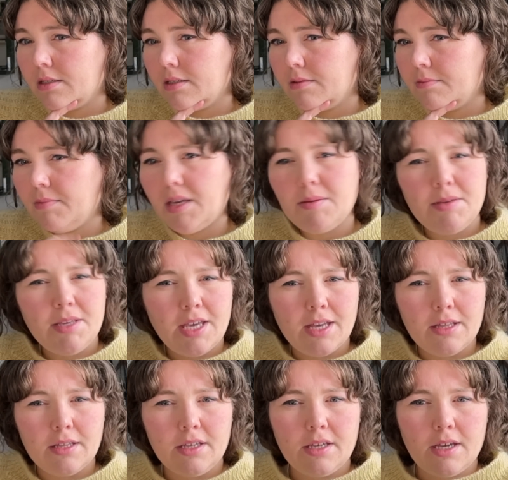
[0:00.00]
Maybe
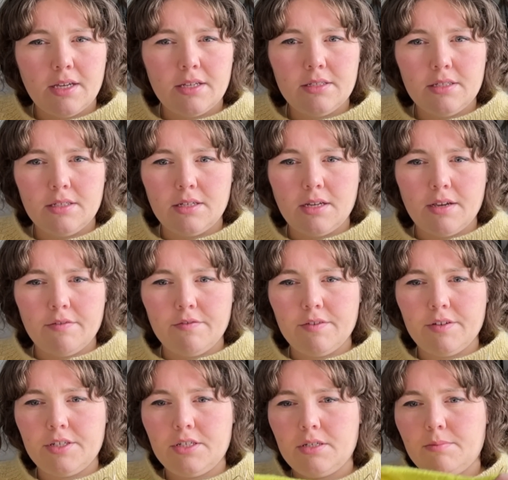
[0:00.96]
Alley Cat didn't have
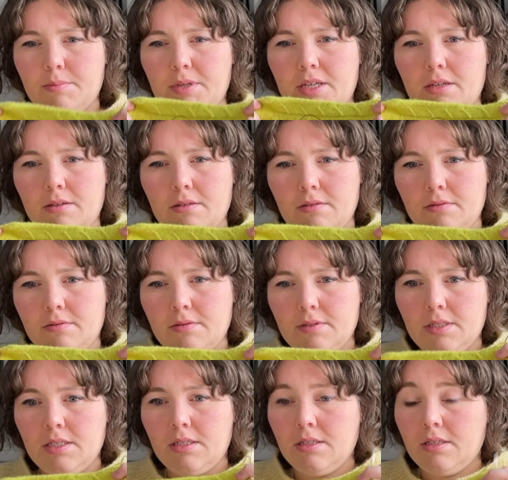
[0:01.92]
free shipping.
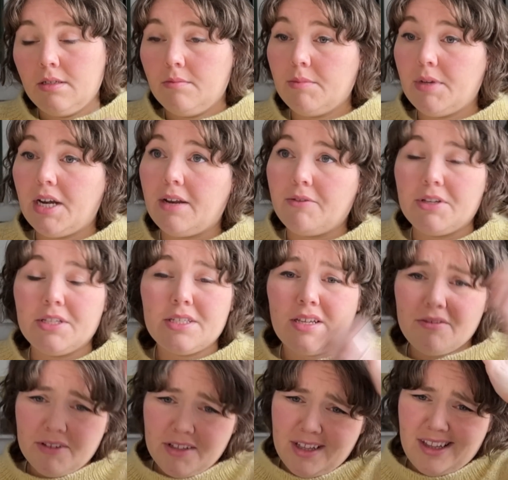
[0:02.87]
But anyways, I
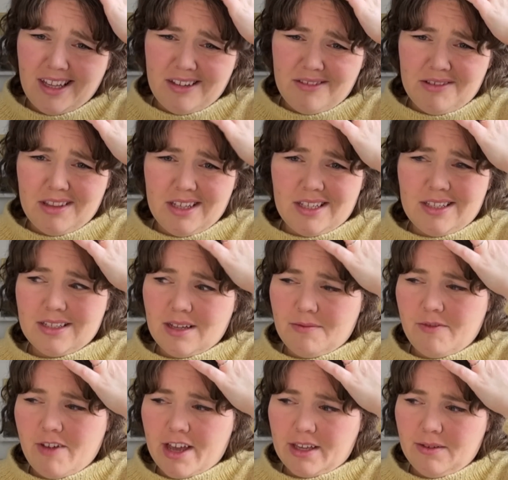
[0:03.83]
really like when things come
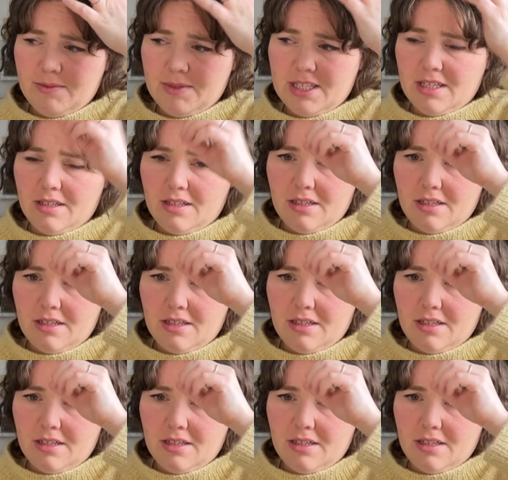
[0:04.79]
vacuum sealed.